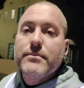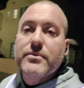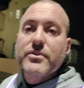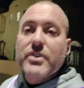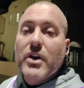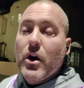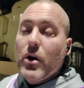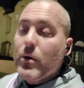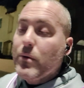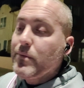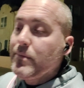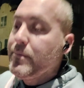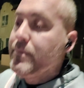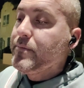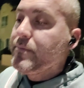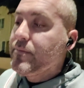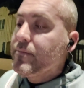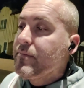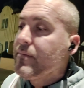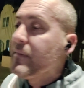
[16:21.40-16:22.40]
So,
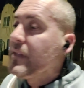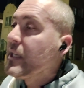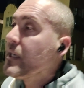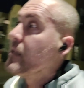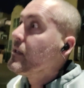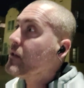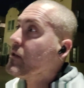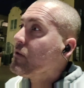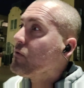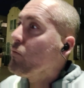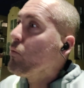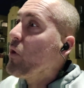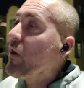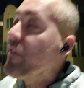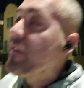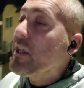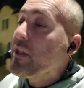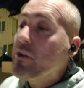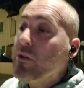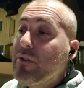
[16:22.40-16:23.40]

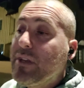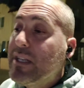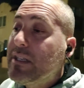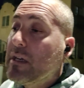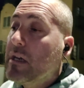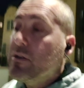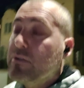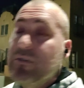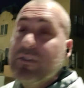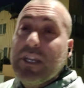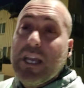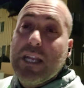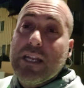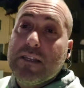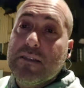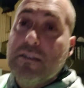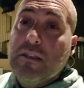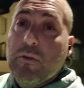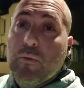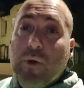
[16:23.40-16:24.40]
one thing you need to
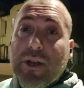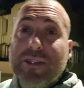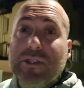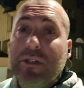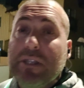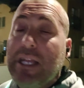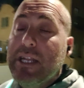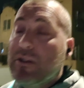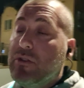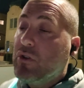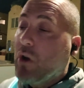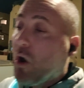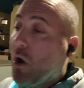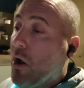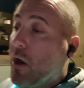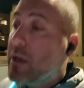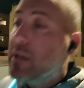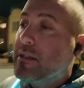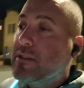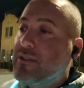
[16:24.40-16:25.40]
understand is the Western ladies
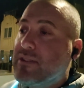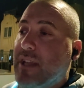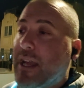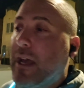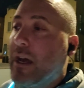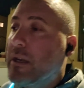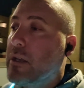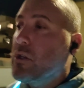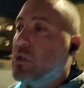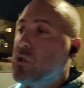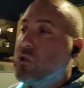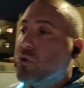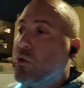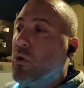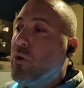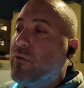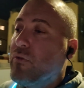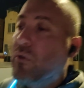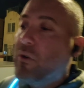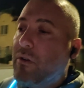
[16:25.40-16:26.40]
are going to stay out of
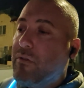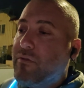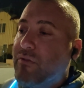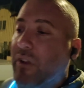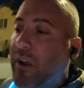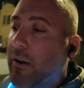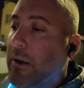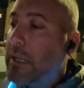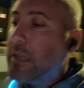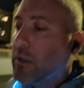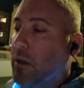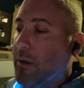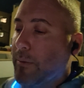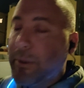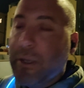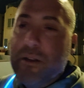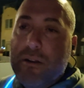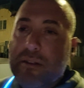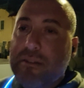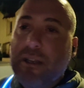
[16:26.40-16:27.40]
control for a very
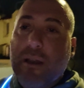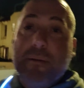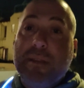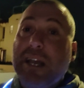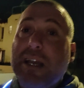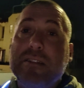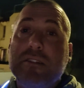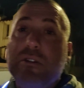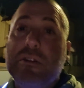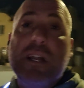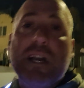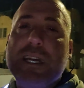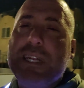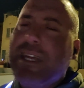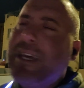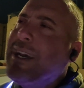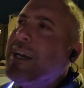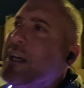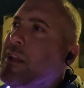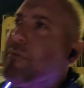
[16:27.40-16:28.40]
long period of time, guys. They're not
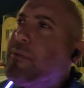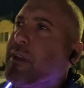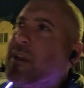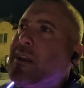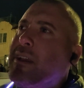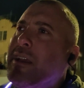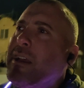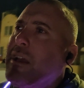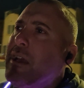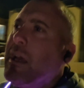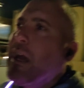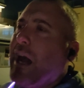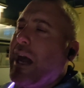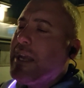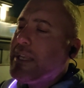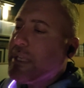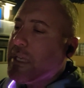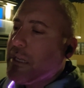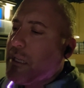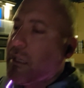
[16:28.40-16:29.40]
going to.
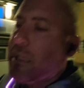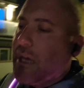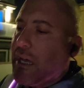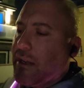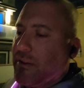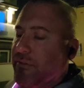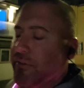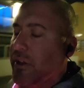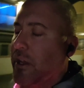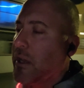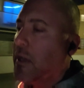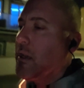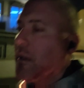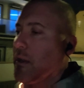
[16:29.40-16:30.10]
I get a lot of.